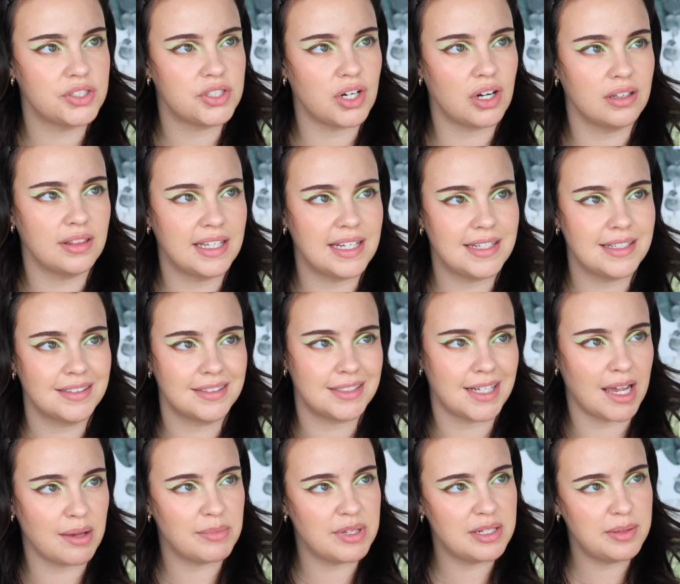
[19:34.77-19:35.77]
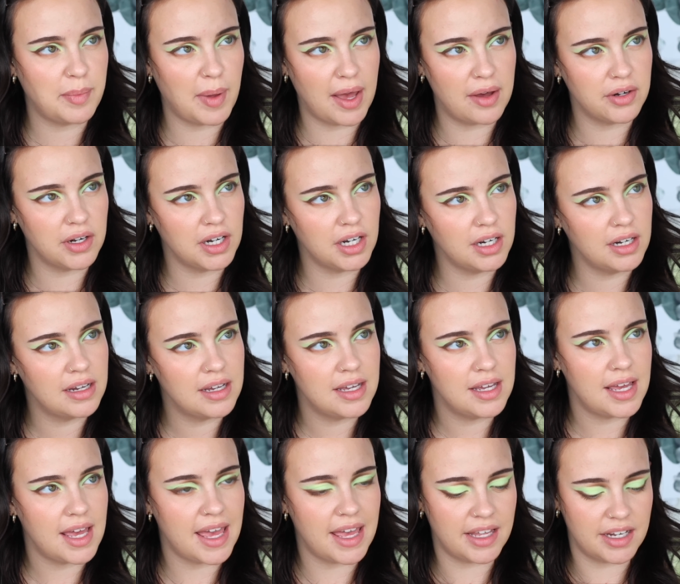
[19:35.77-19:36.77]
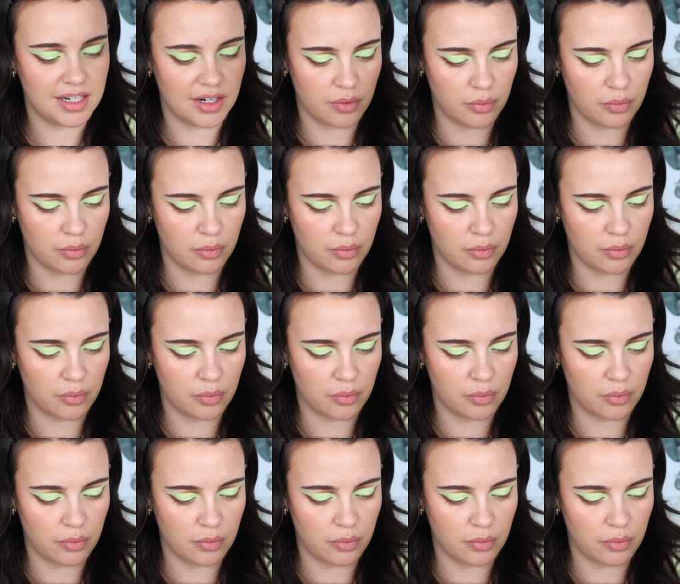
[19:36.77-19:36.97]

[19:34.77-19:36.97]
Starlit Diamond Powder in